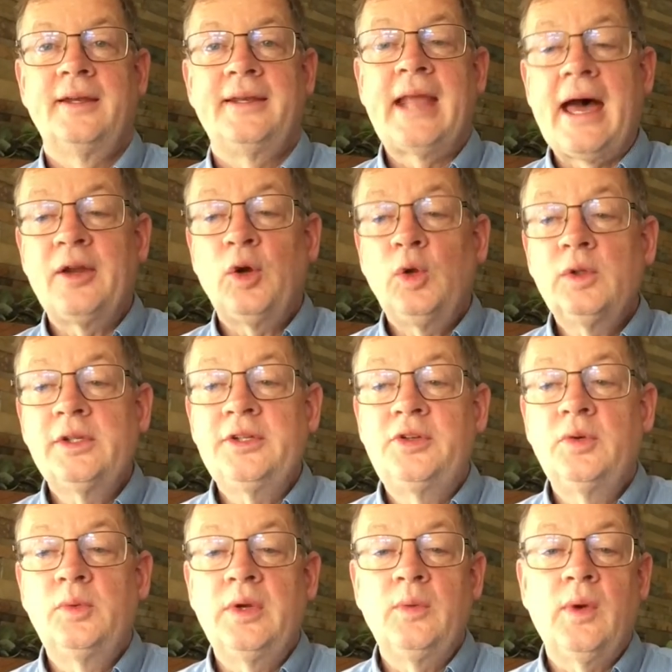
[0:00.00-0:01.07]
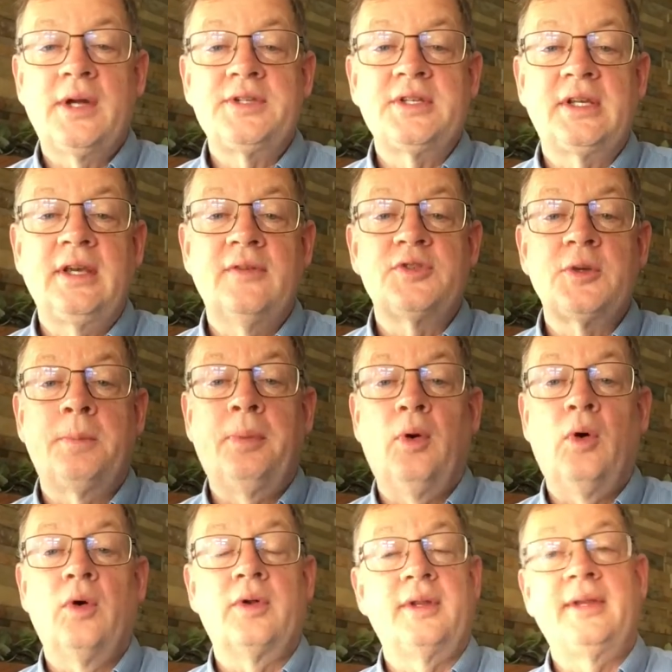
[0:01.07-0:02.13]
Not only do we want to give
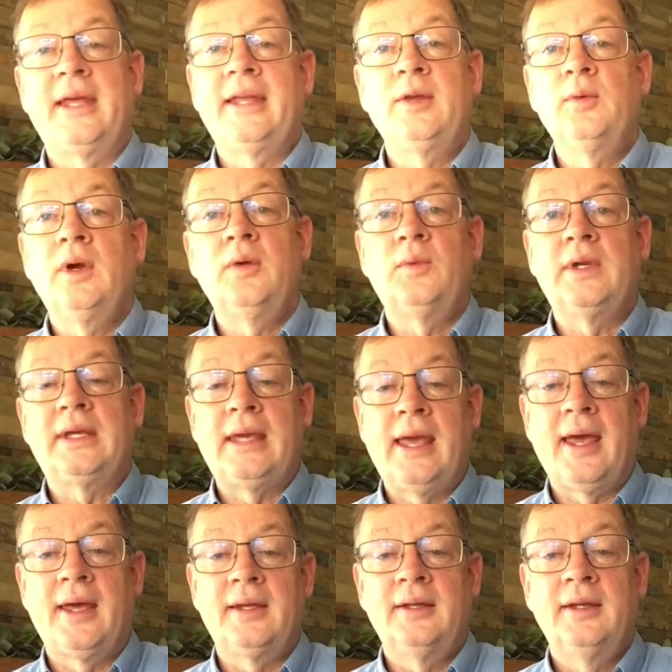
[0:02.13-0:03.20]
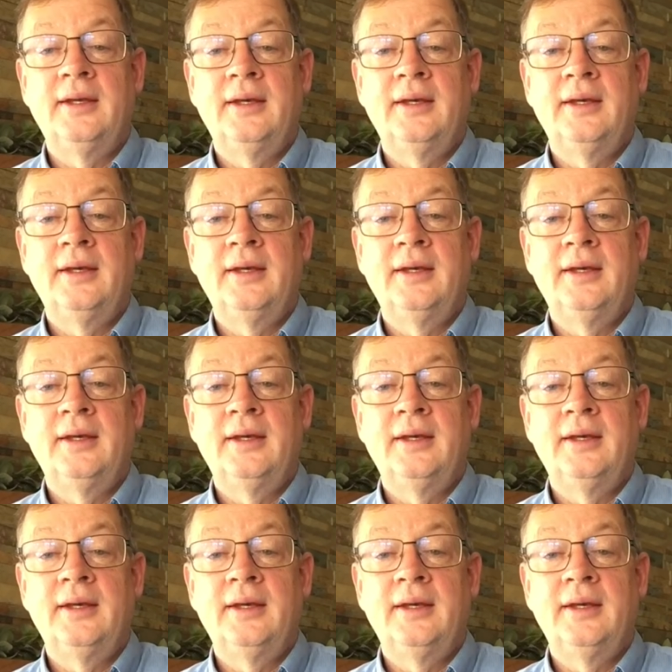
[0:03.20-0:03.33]
support in any way we can,